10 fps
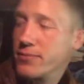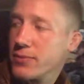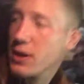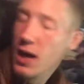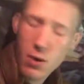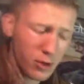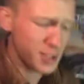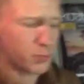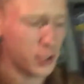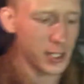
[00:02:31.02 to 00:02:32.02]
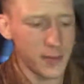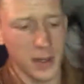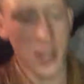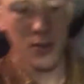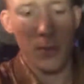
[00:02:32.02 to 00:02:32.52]
yeah, what was the point of this
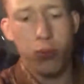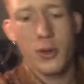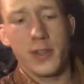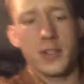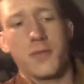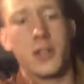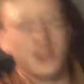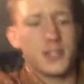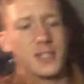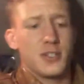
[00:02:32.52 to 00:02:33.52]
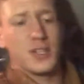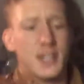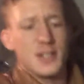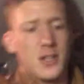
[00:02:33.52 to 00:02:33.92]
video? The point of this video is just to let you guys